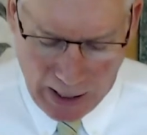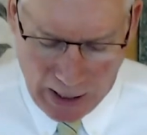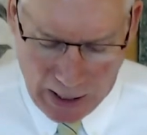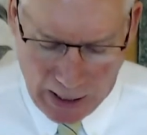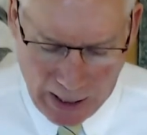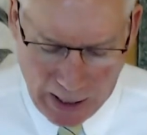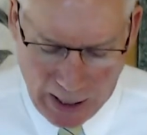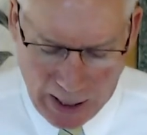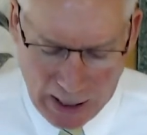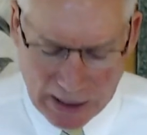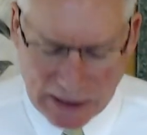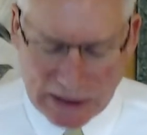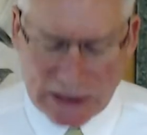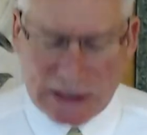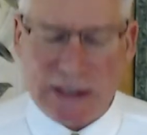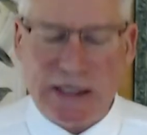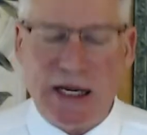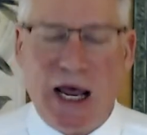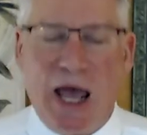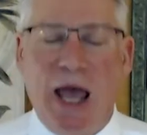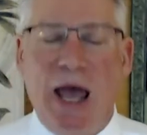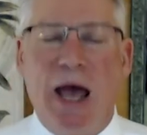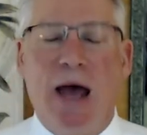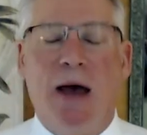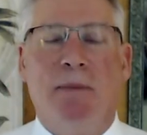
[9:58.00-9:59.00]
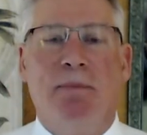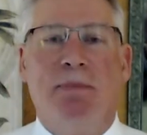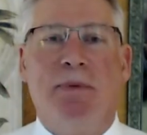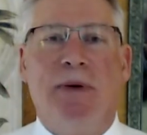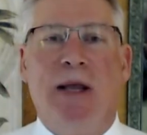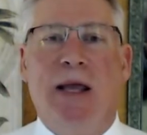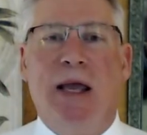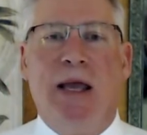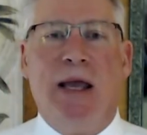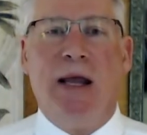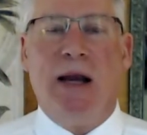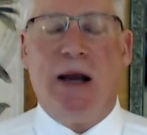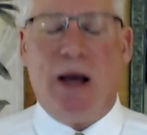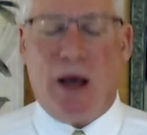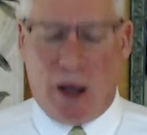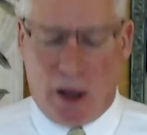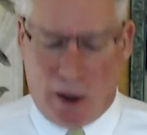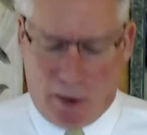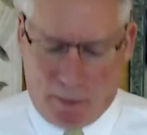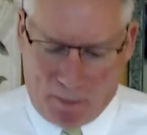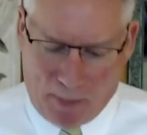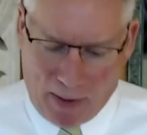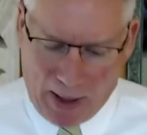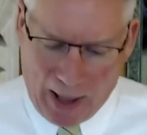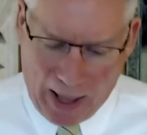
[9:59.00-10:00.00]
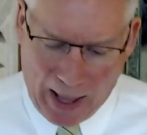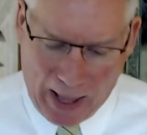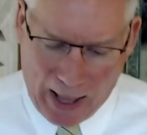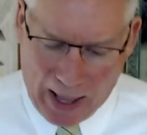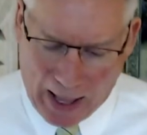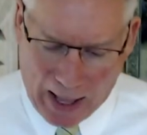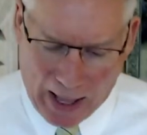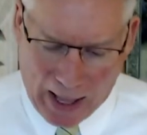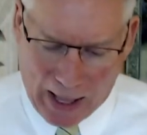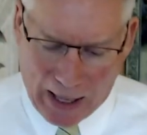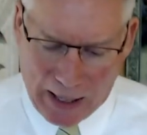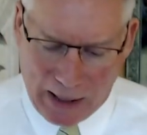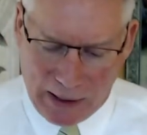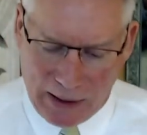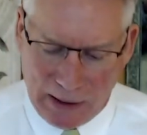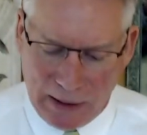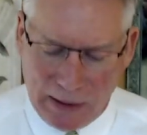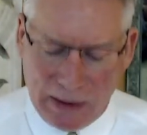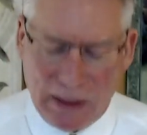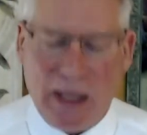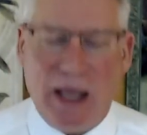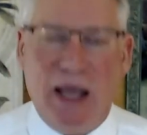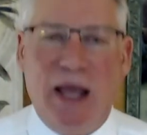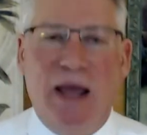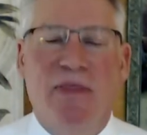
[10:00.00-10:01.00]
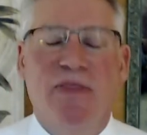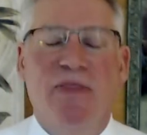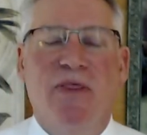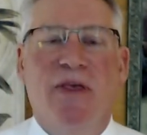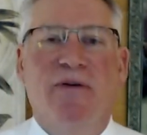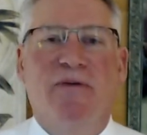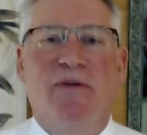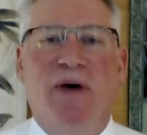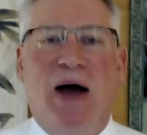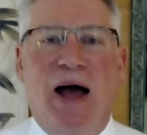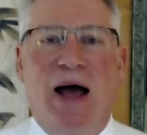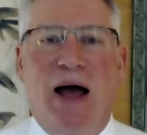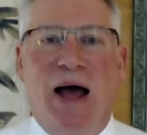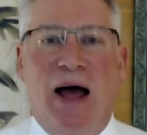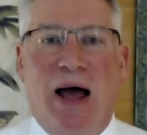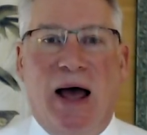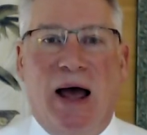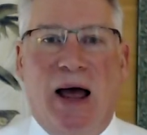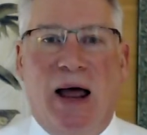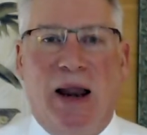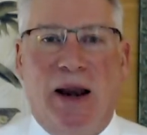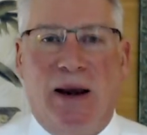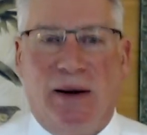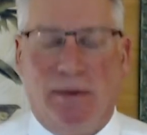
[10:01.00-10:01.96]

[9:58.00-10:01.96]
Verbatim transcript: except it abide in the vine.